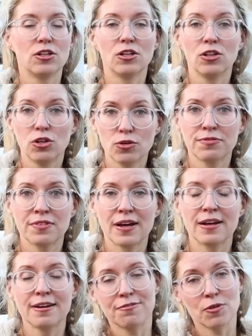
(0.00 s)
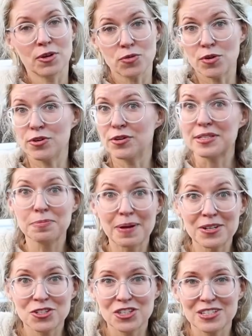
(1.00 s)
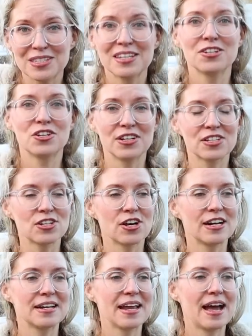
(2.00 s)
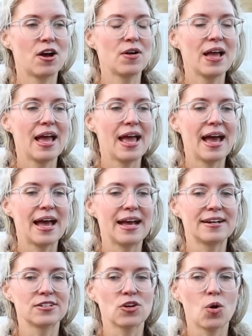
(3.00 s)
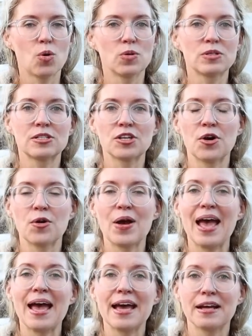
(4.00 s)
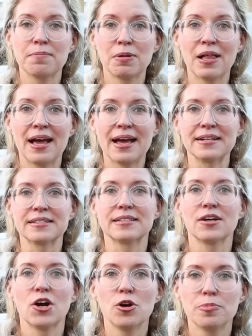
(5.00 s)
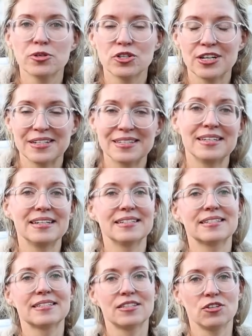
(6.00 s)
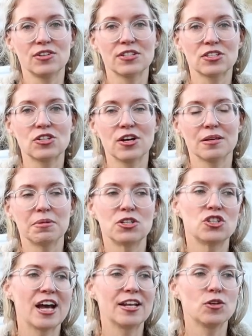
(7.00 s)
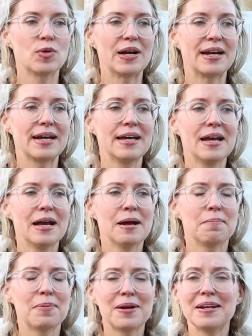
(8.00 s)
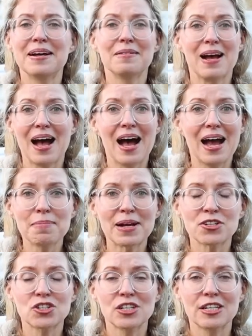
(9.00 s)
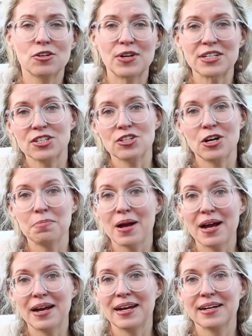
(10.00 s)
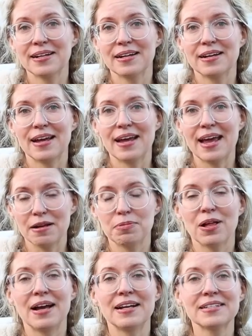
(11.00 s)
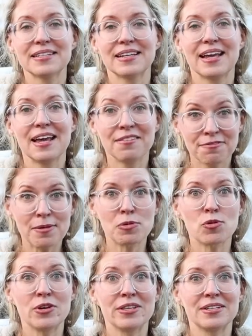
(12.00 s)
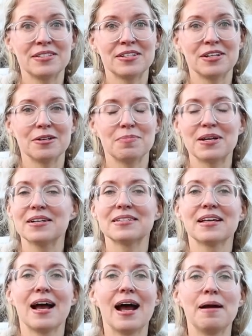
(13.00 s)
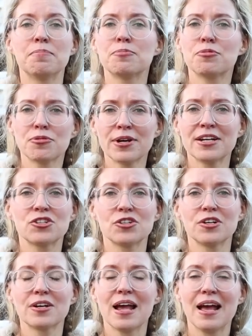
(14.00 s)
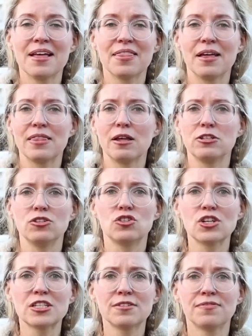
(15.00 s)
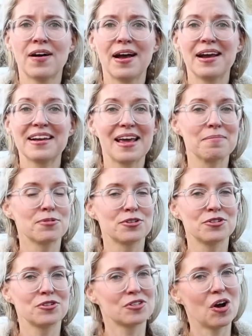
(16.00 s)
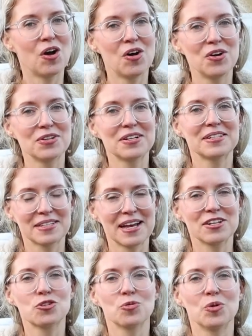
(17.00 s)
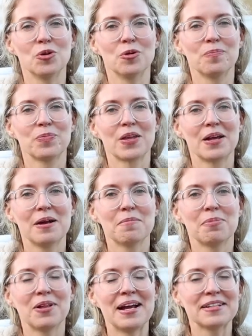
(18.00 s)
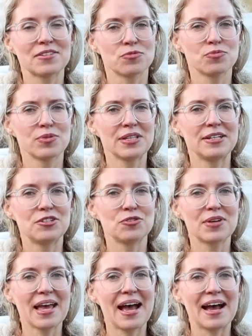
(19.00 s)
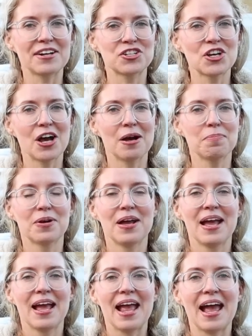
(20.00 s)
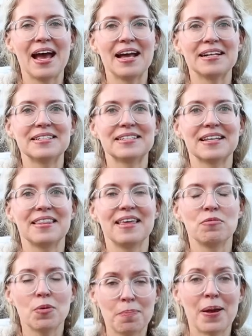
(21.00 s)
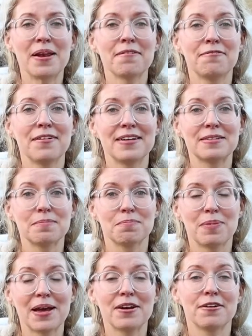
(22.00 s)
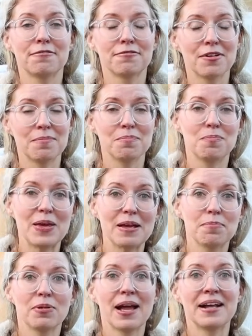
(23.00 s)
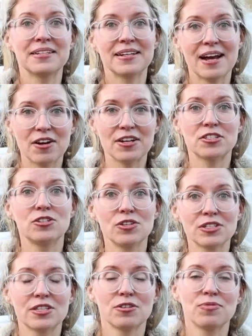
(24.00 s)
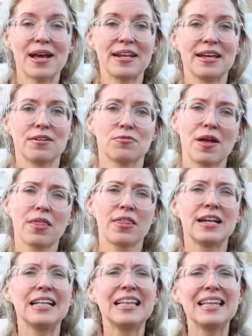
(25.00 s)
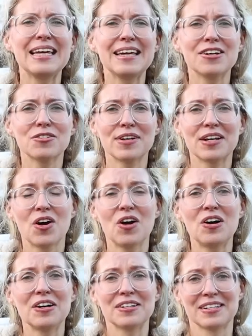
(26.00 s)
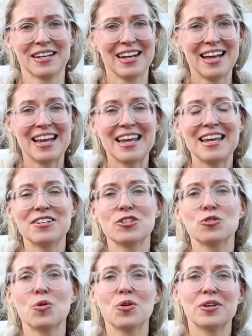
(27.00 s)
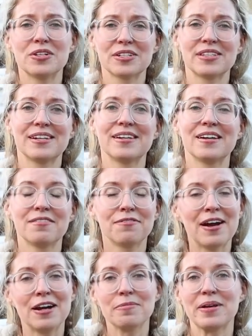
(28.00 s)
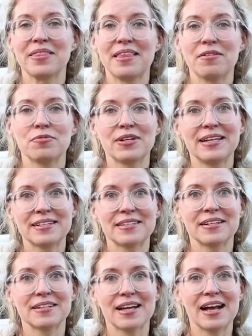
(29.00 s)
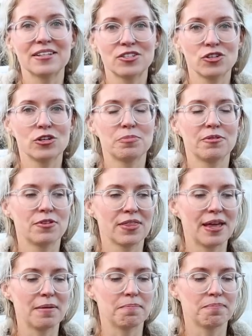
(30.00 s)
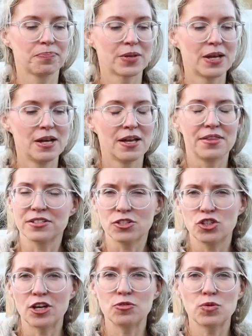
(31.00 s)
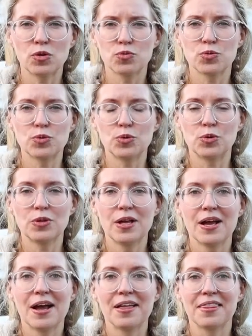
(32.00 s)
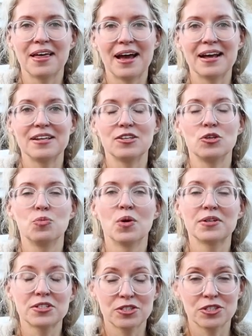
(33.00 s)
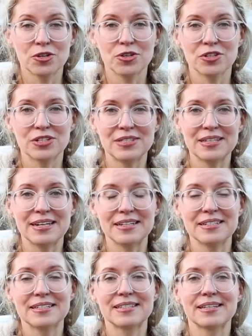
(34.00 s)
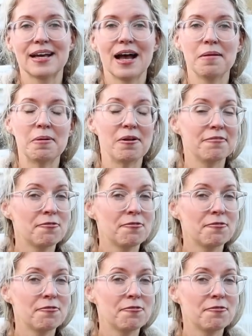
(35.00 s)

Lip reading: Loofah, if you want to grow your own sponge this year, you can start it now. And also eggplant, aubergine seeds, you can start them in January. But I'm actually going to start my eggplant in February this year because I'm pretty sure that they'll do just fine and produce on schedule. Plants really do catch up, and they will benefit better from being planted out as soon as they're ready rather than lingering on indoors in an environment that really isn't as suitable for them. There's a general rule that you want to sow your seeds about